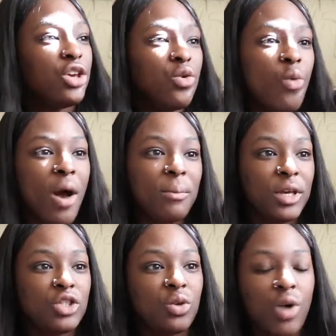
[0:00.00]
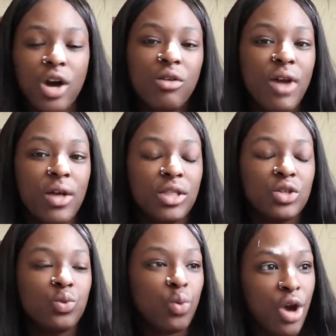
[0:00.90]
You want me to walk around
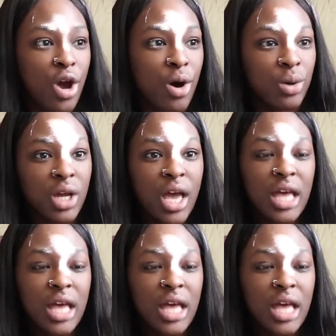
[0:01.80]
this world